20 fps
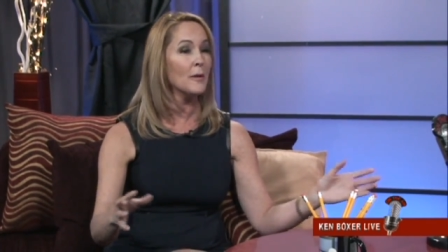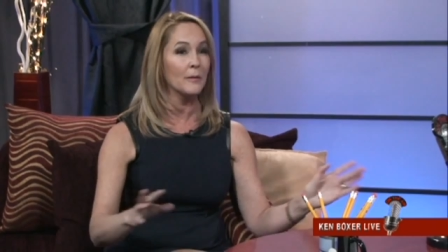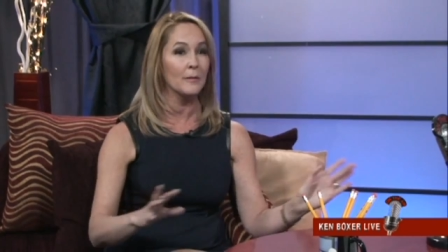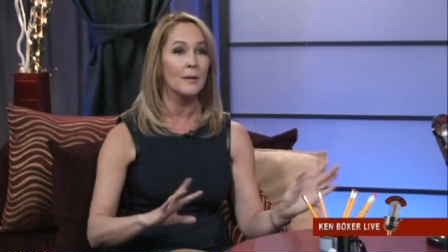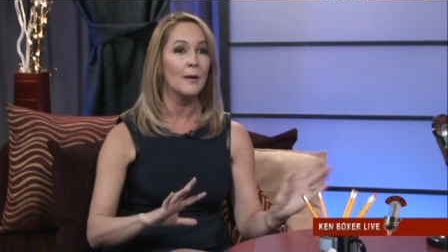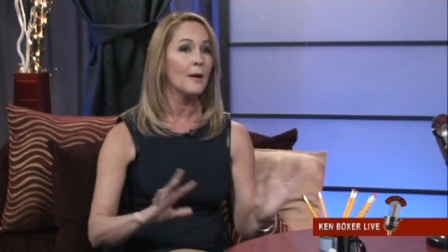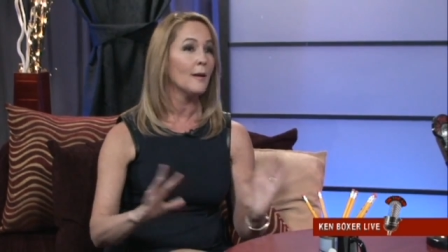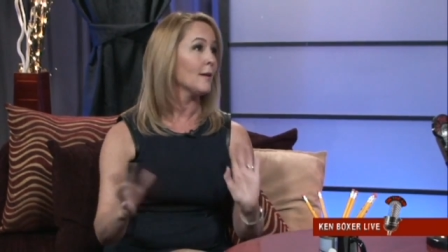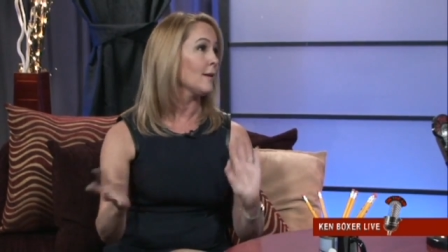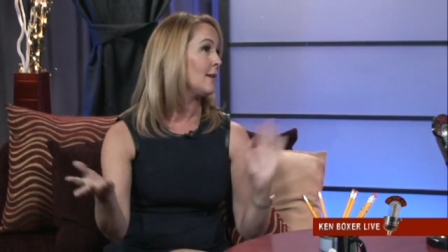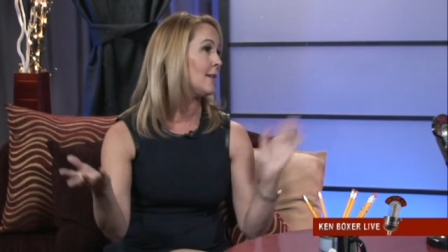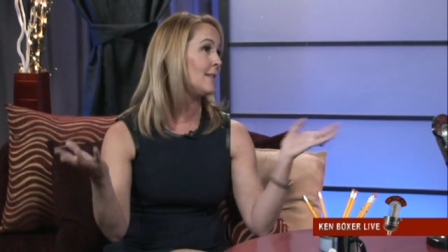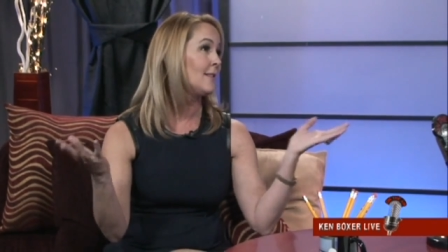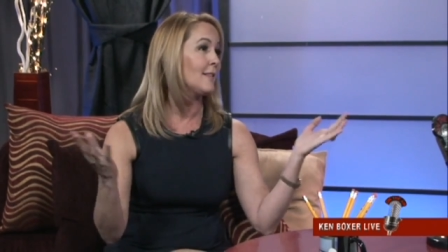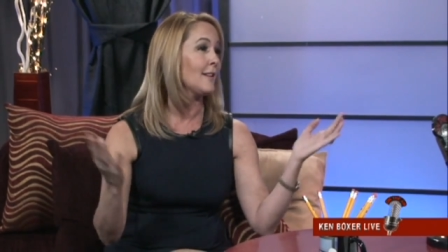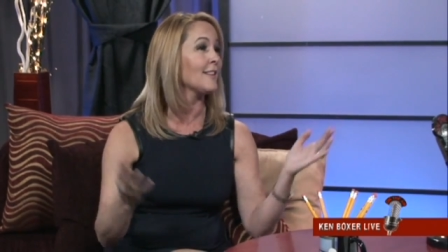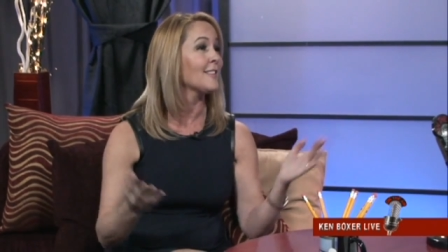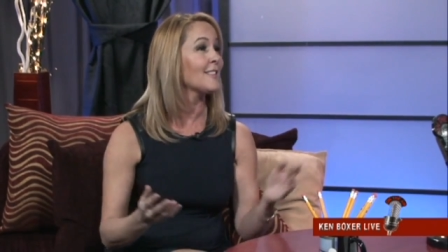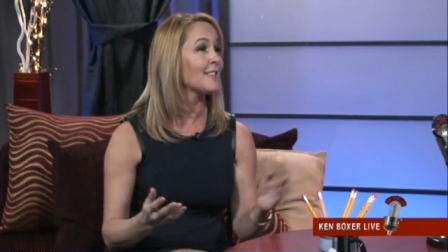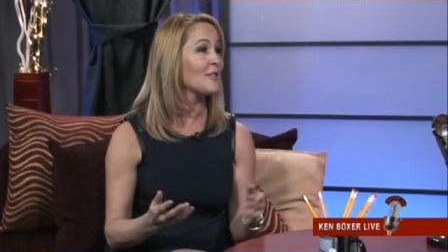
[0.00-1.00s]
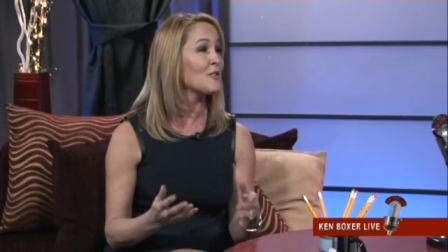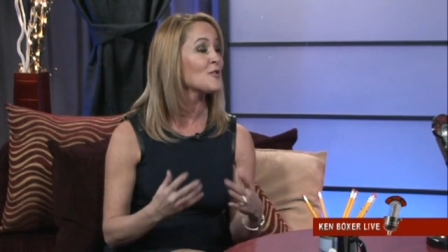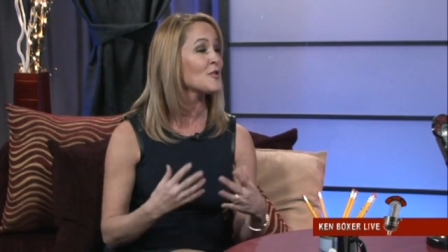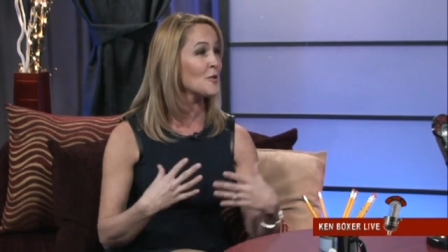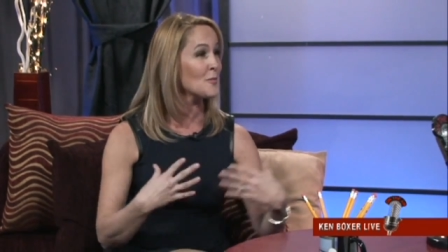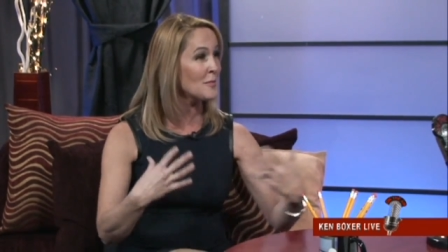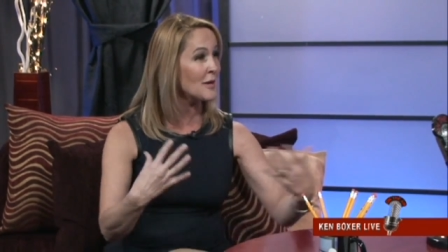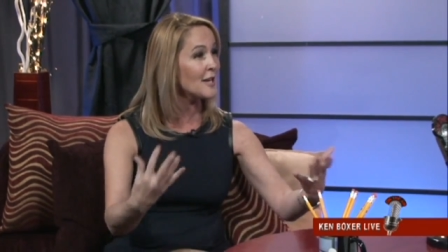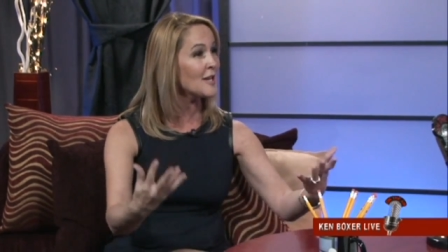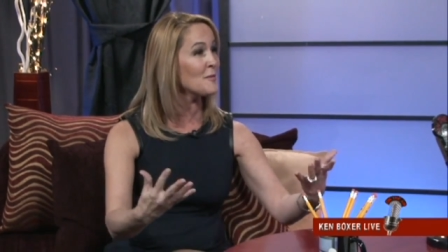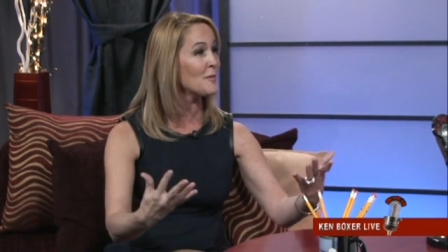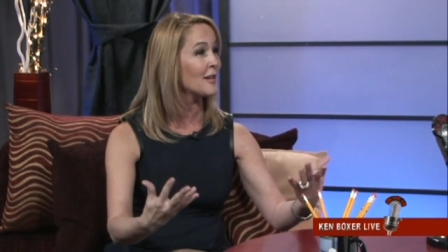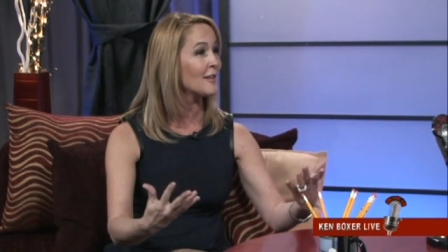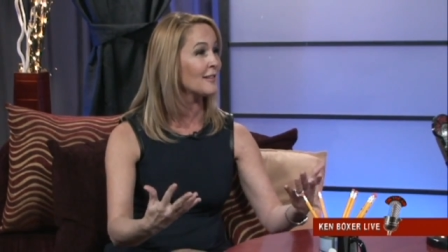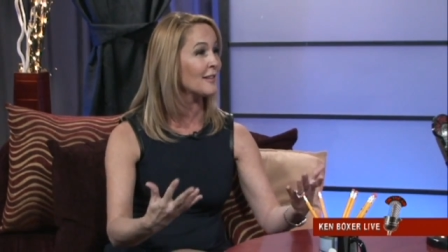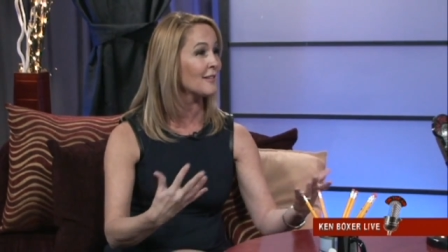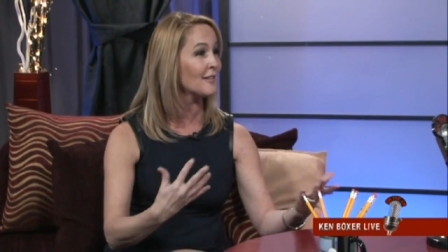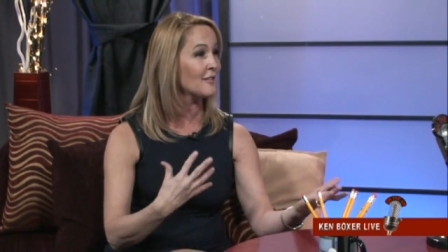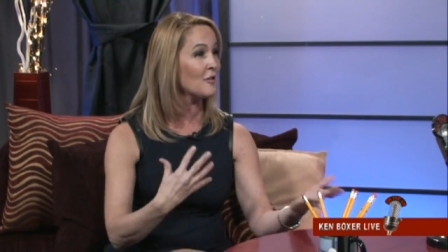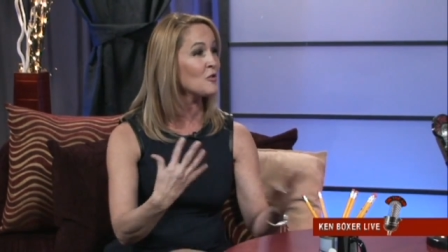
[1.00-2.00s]
And it's, it's social media
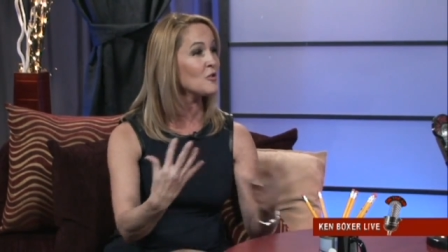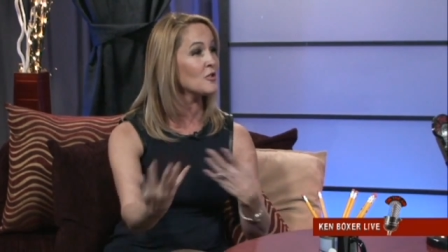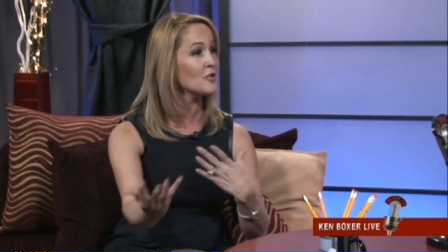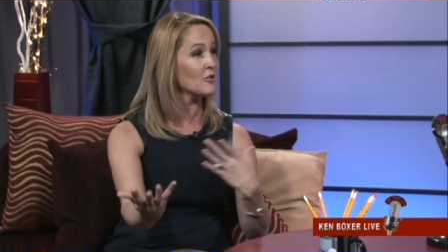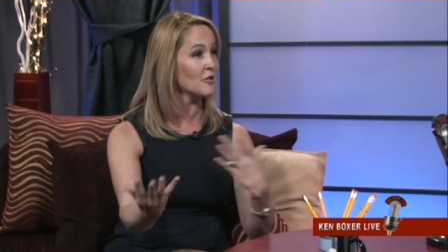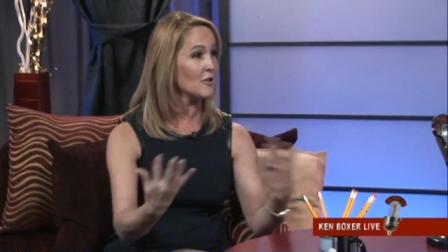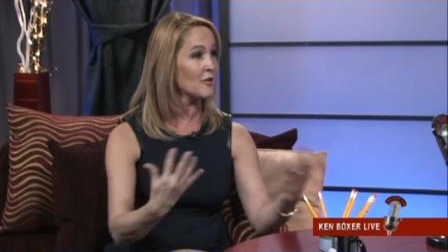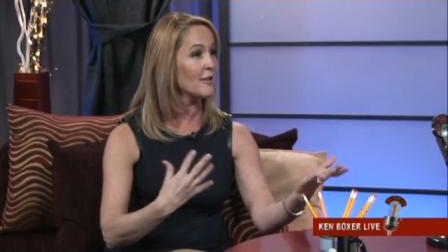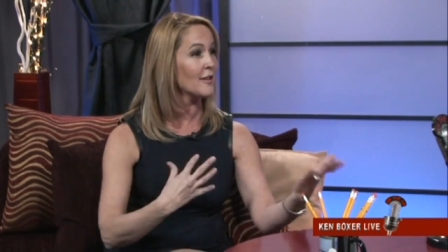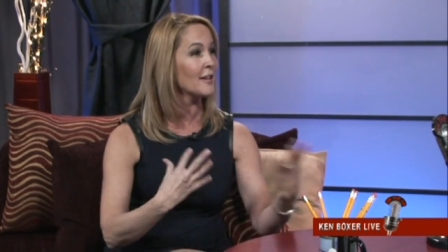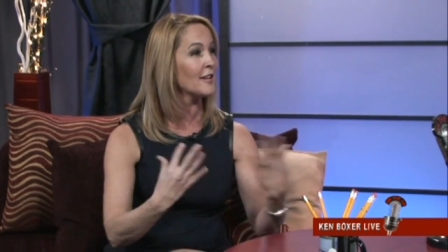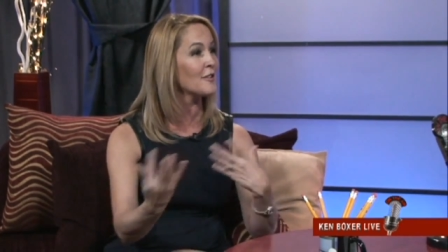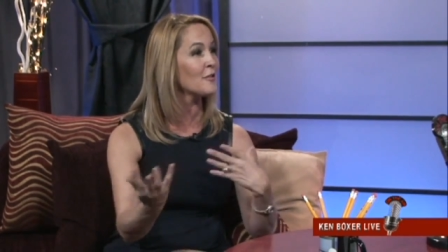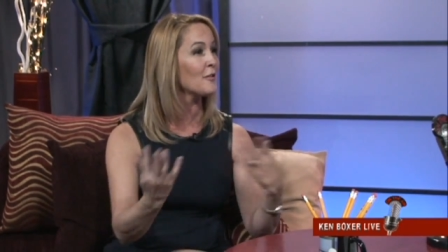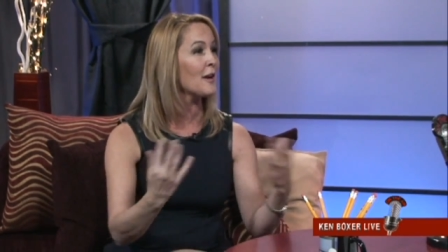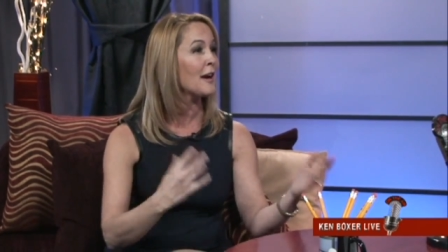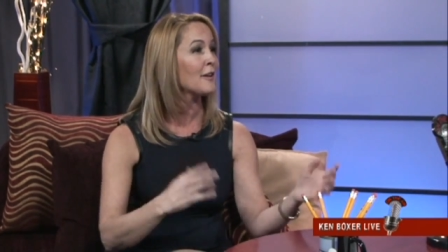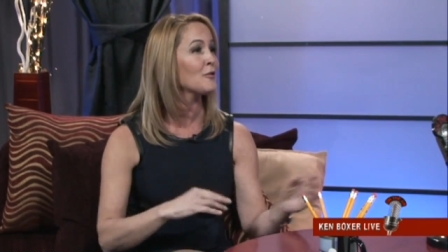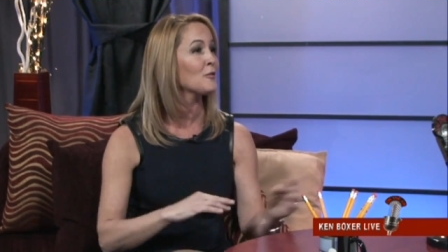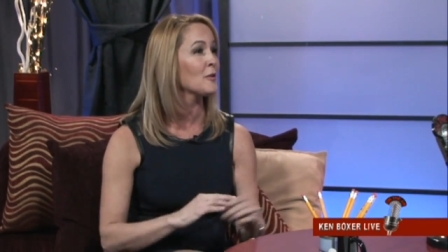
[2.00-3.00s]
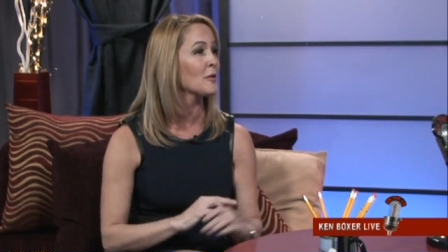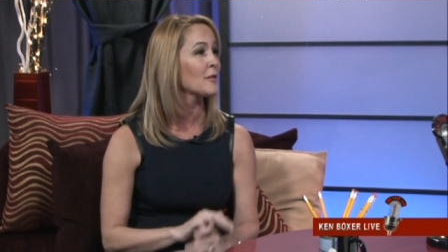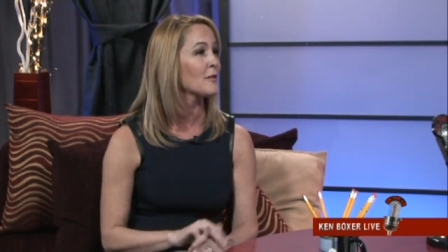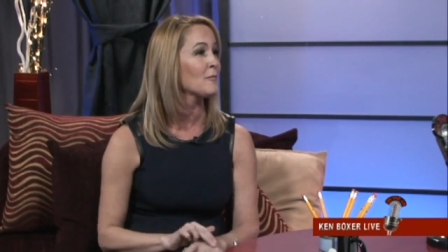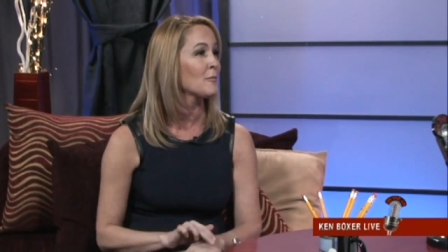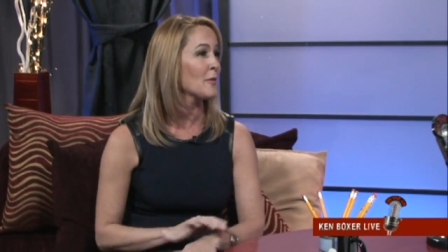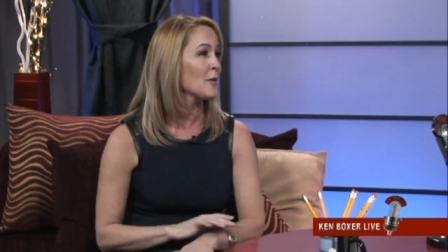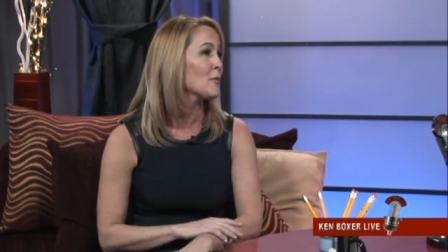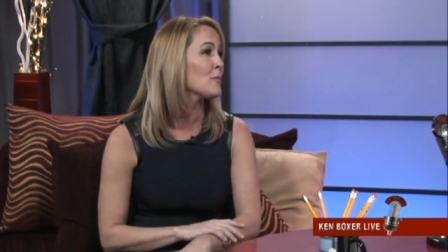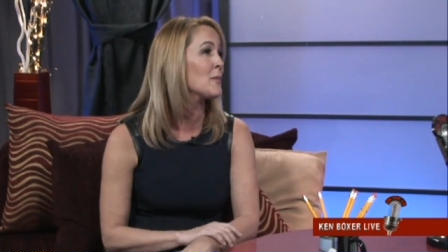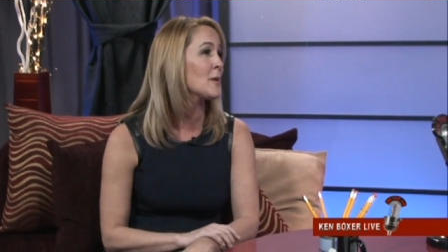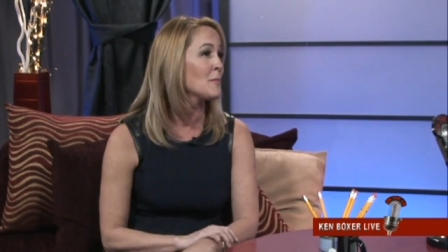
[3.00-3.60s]
because it's social. You can interact with, with